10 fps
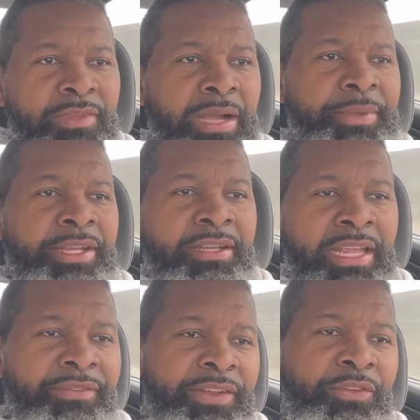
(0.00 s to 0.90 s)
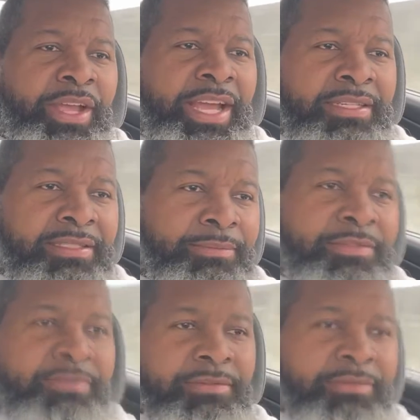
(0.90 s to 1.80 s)
I mean, even if you had
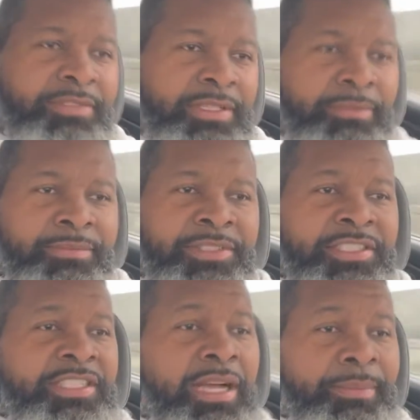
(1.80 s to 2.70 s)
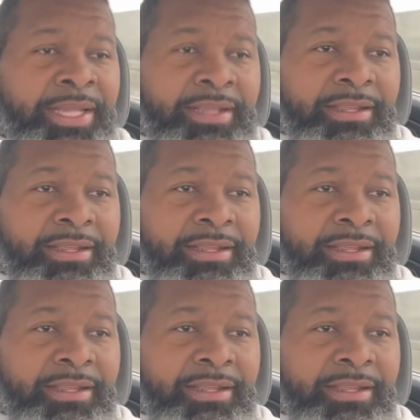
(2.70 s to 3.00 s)
some stomach,